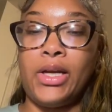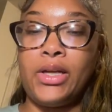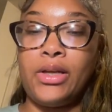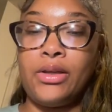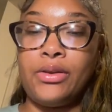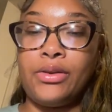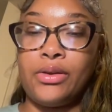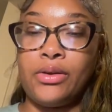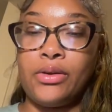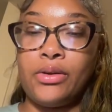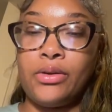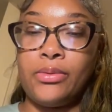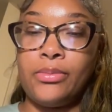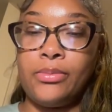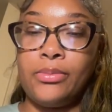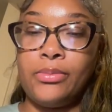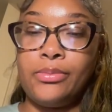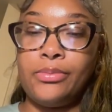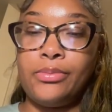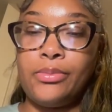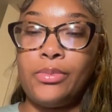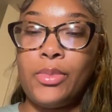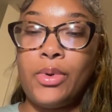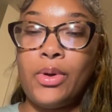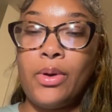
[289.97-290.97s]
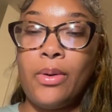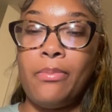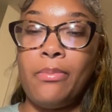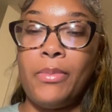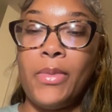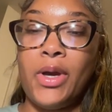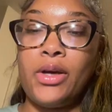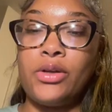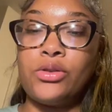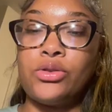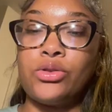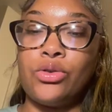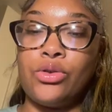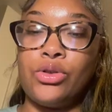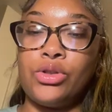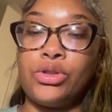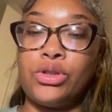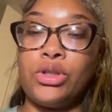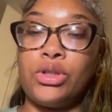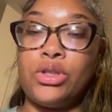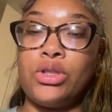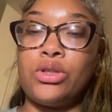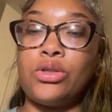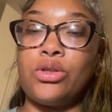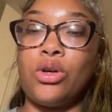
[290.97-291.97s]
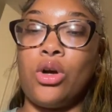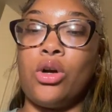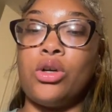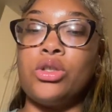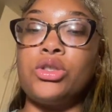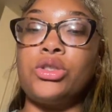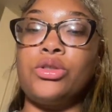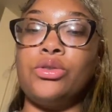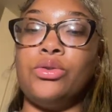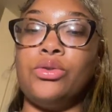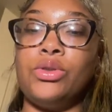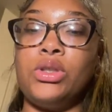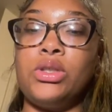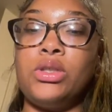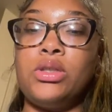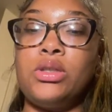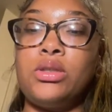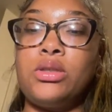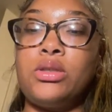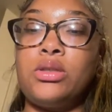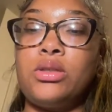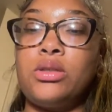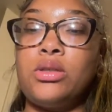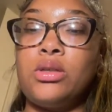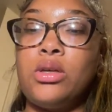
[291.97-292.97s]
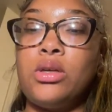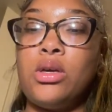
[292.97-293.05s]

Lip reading: them make choices, all students,